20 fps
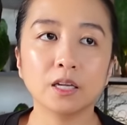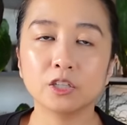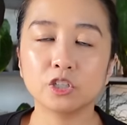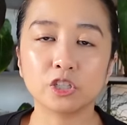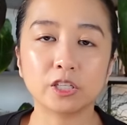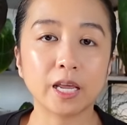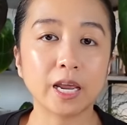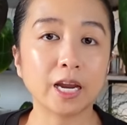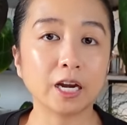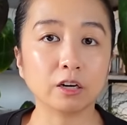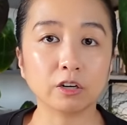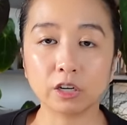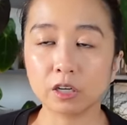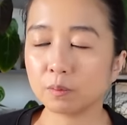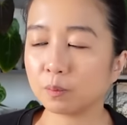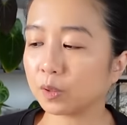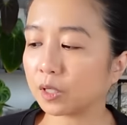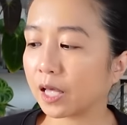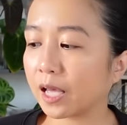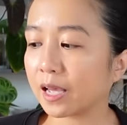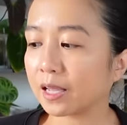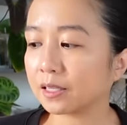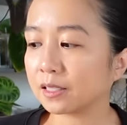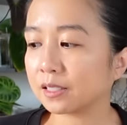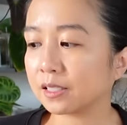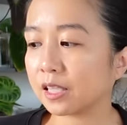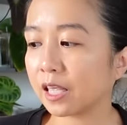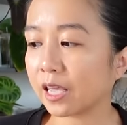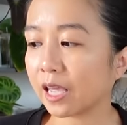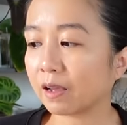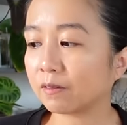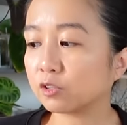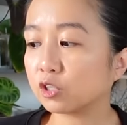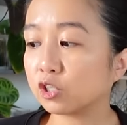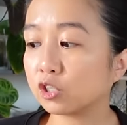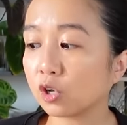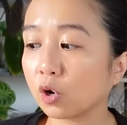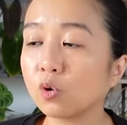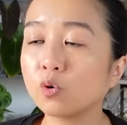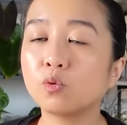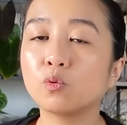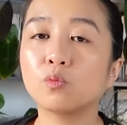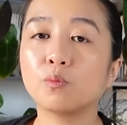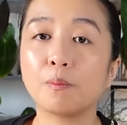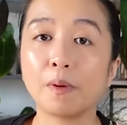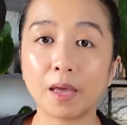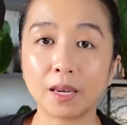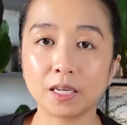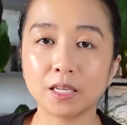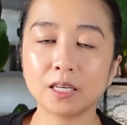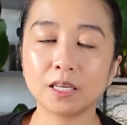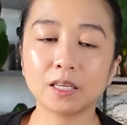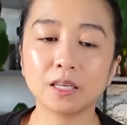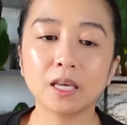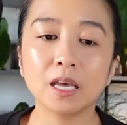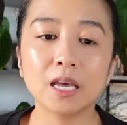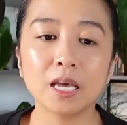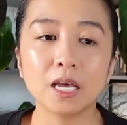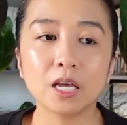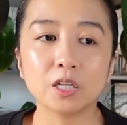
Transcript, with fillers: just arid plants they have so many